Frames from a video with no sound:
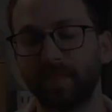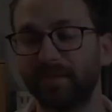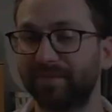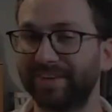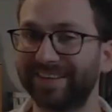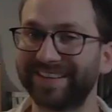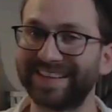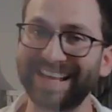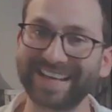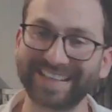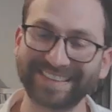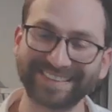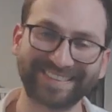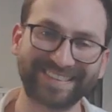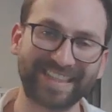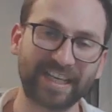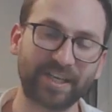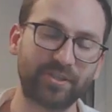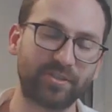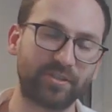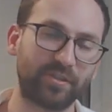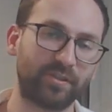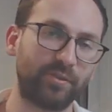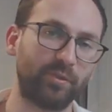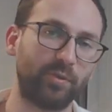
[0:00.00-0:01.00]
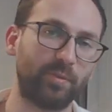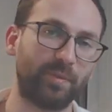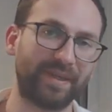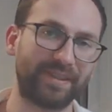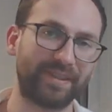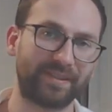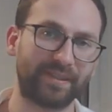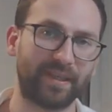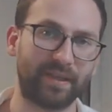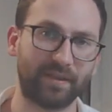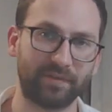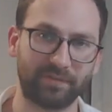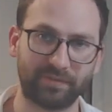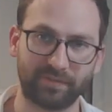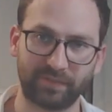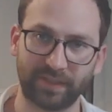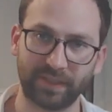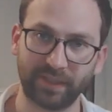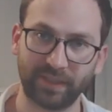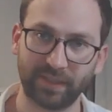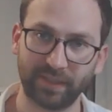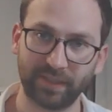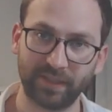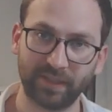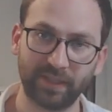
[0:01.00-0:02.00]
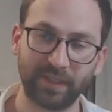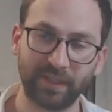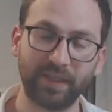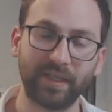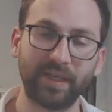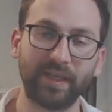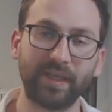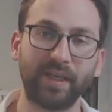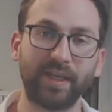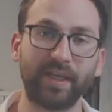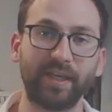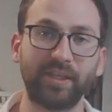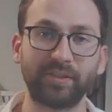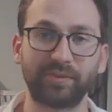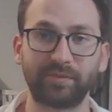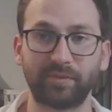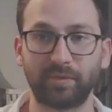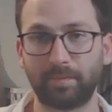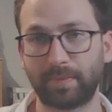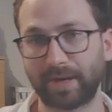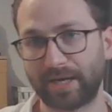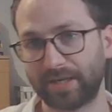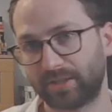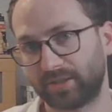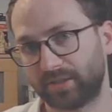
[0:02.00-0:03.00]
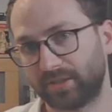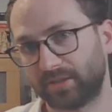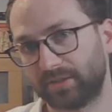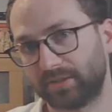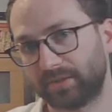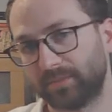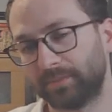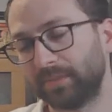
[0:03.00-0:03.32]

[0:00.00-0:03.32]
next section you might have there is the budget.